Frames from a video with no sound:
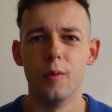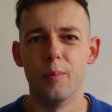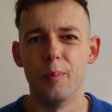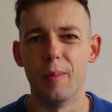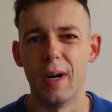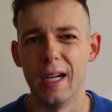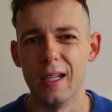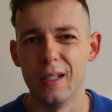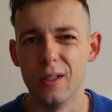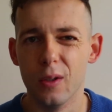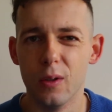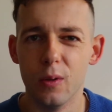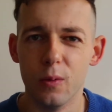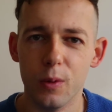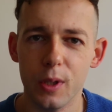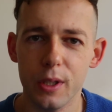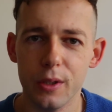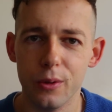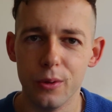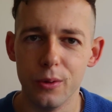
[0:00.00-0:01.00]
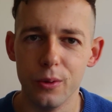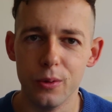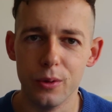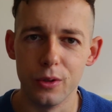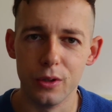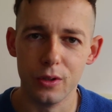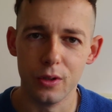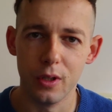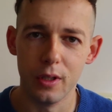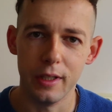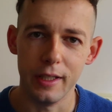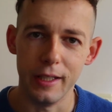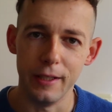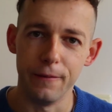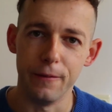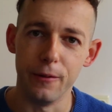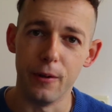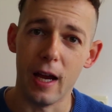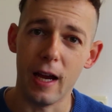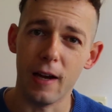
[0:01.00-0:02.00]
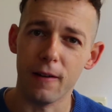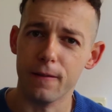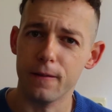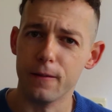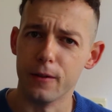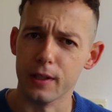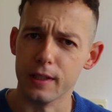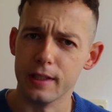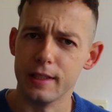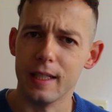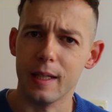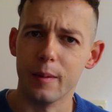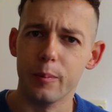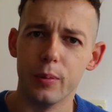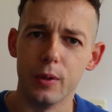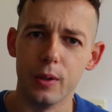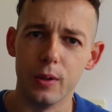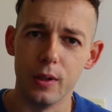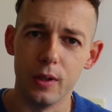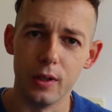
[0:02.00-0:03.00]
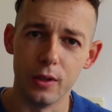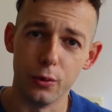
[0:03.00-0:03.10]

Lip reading: might want to use if you have, for example,